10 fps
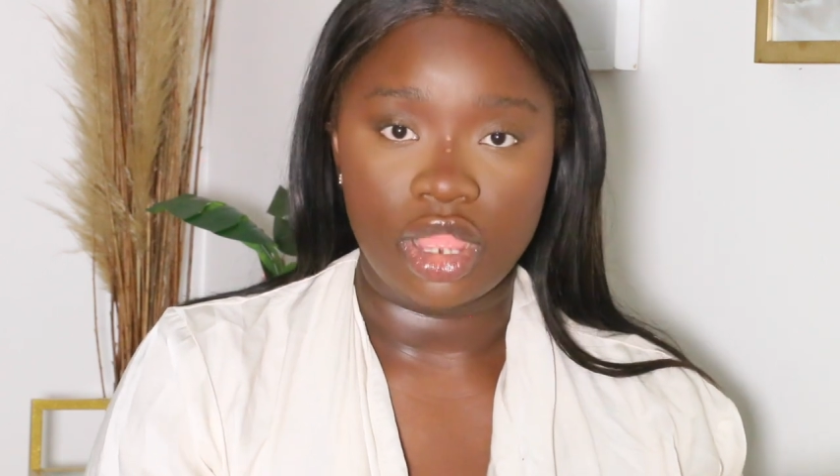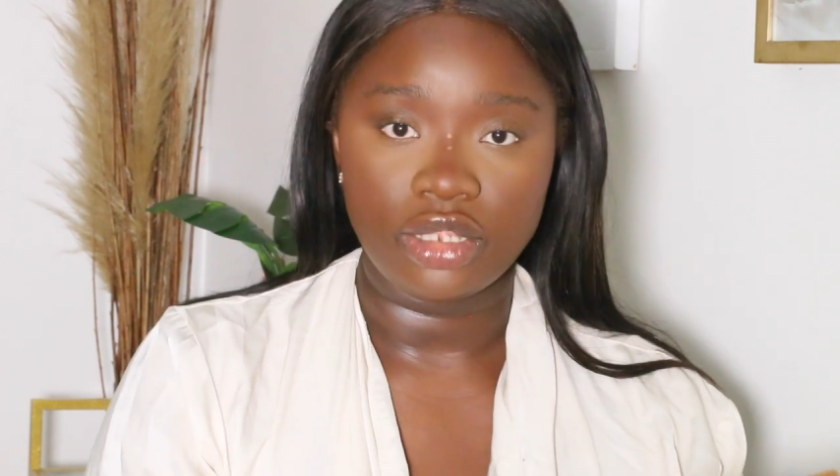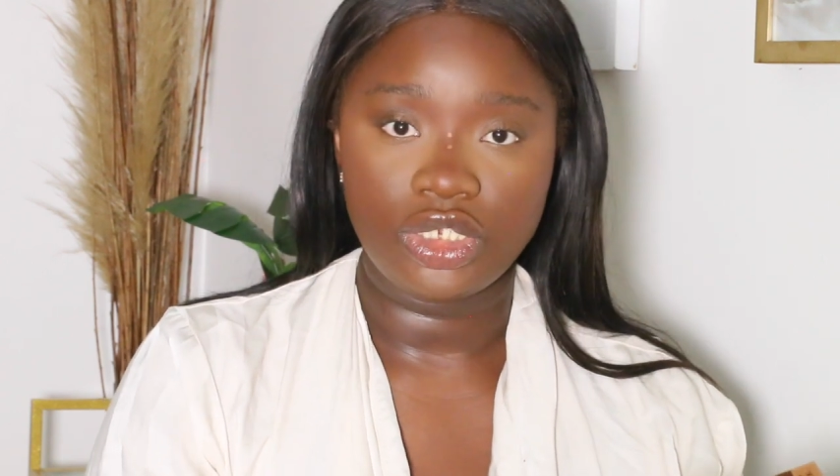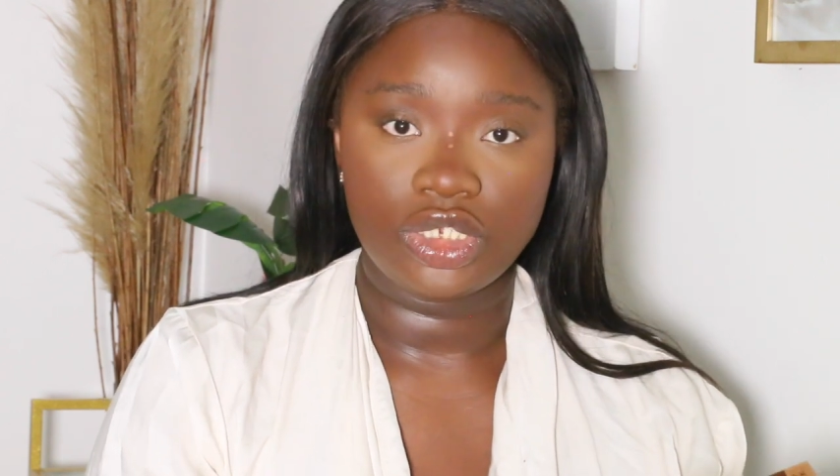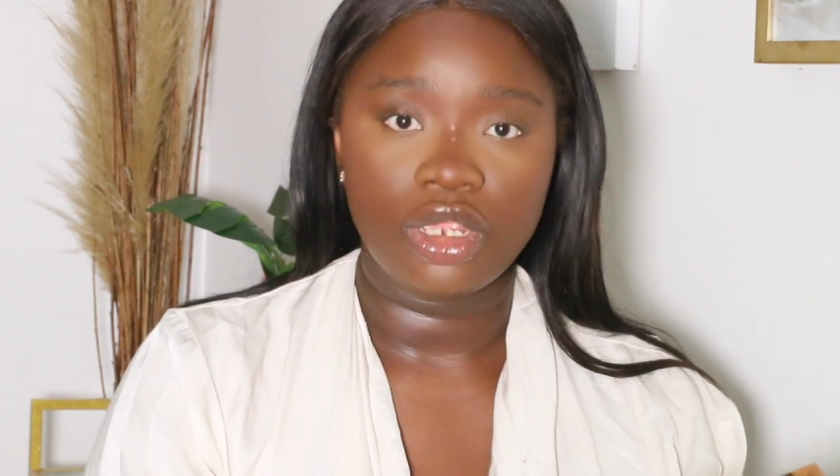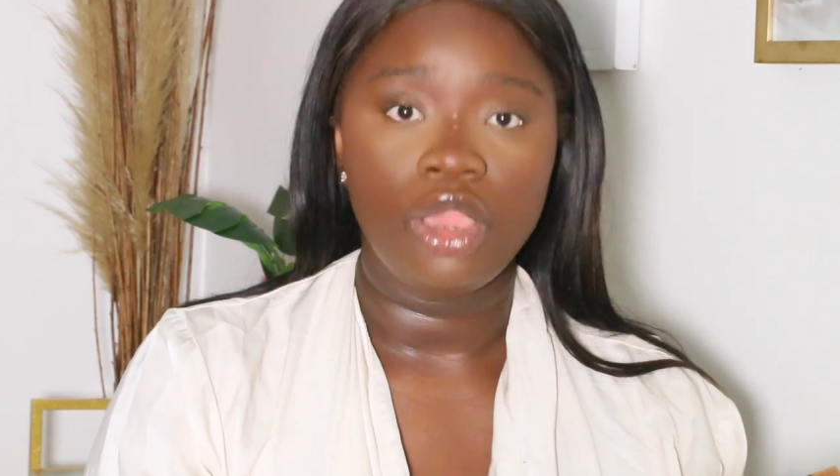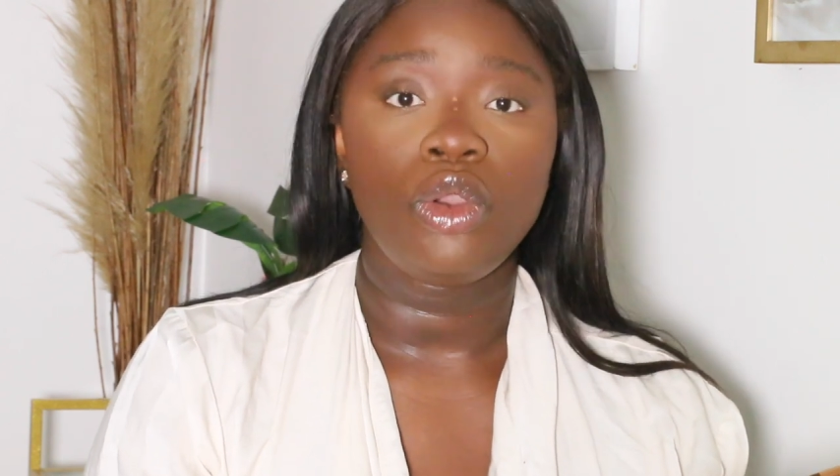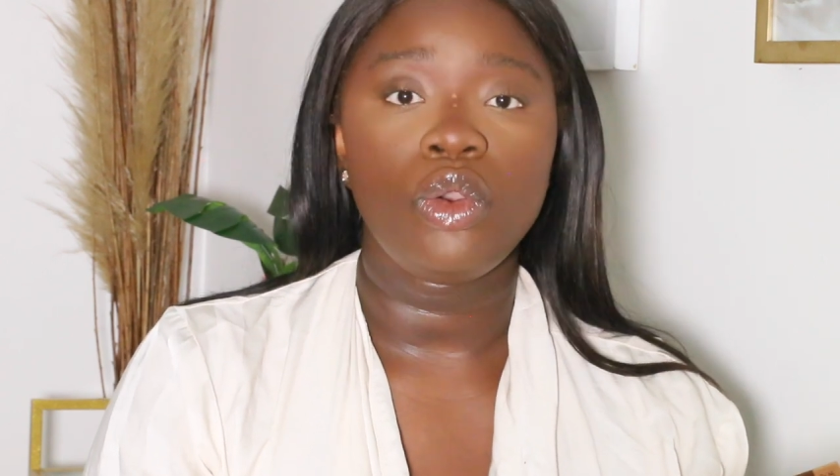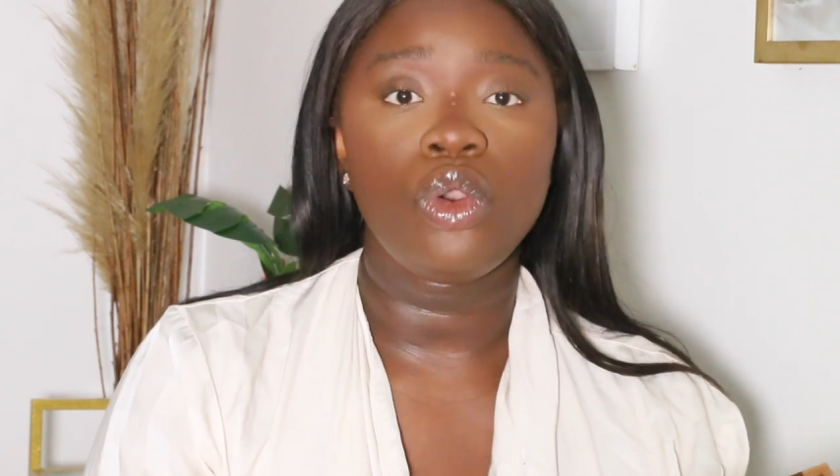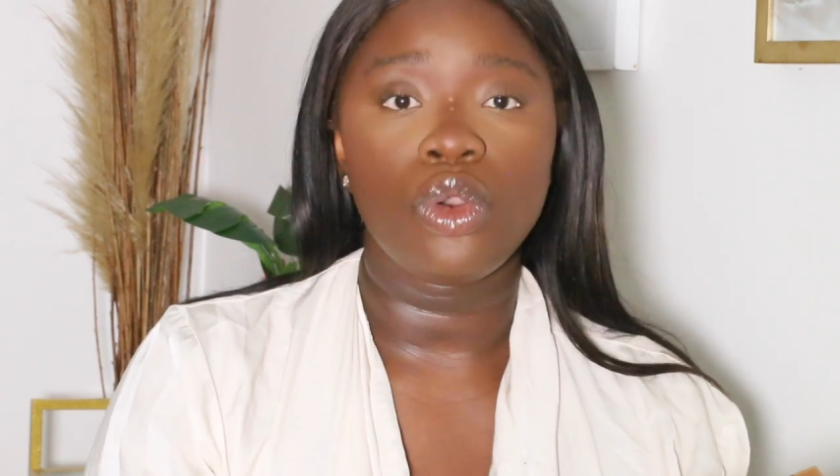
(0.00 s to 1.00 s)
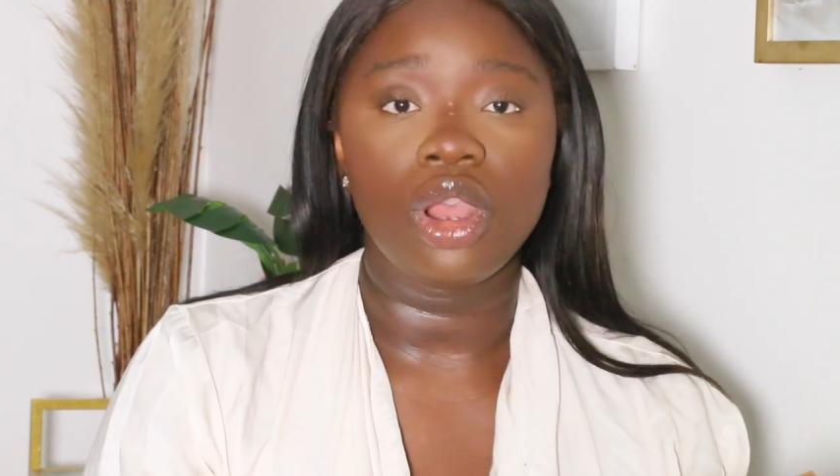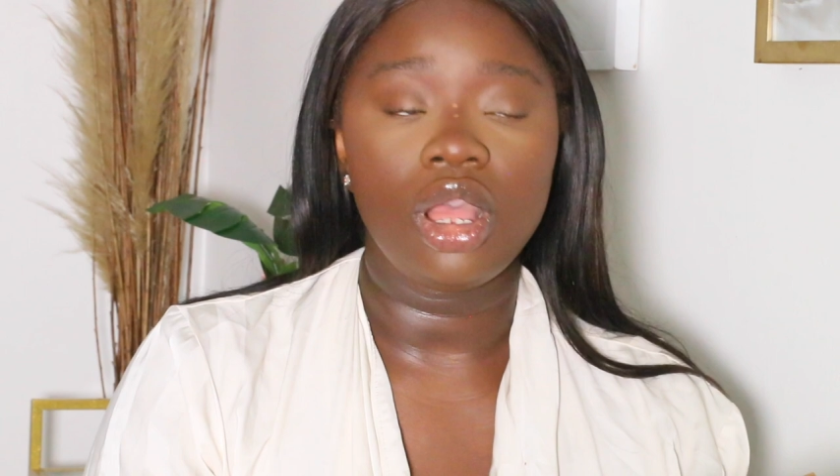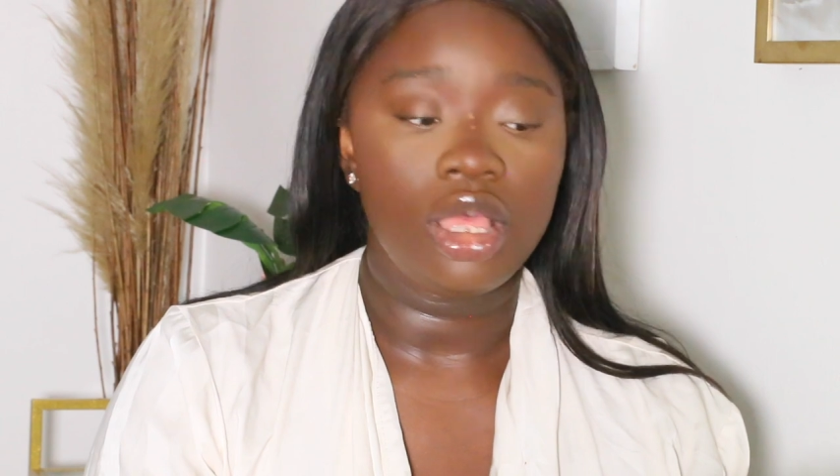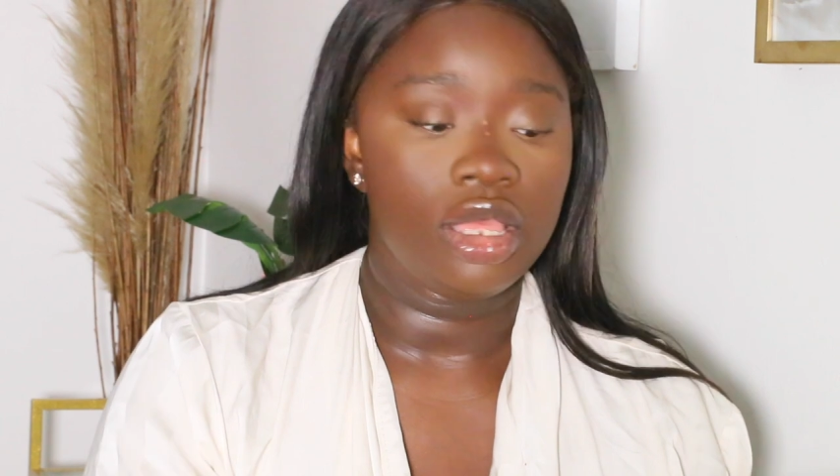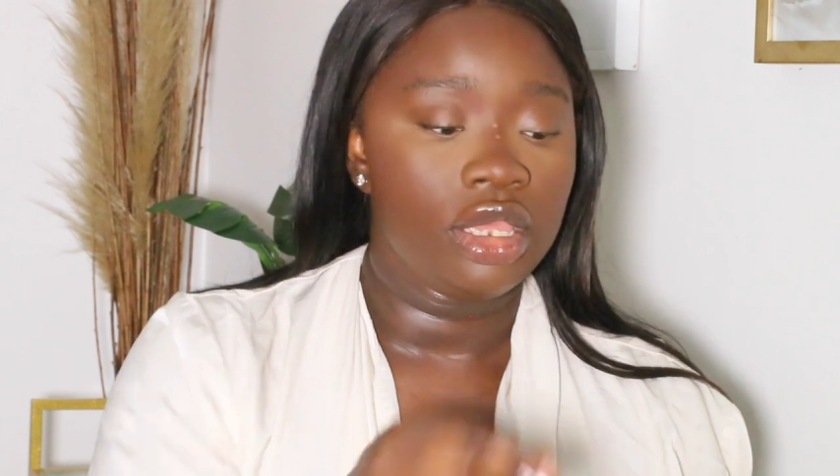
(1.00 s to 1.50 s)
brush
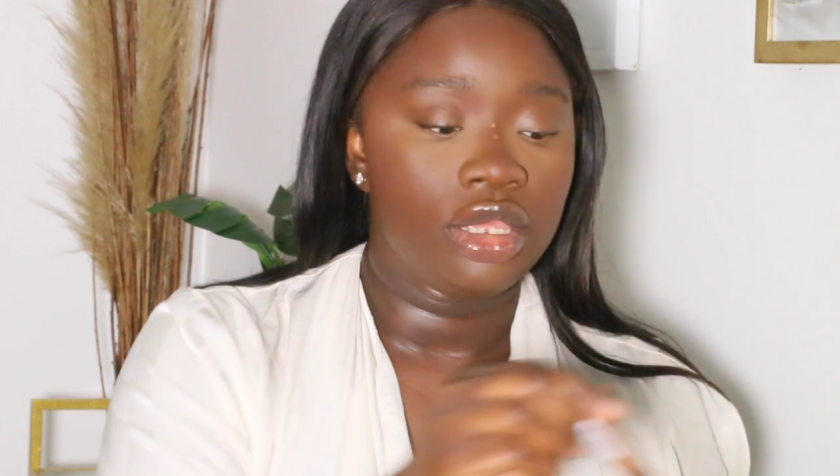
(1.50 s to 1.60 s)
or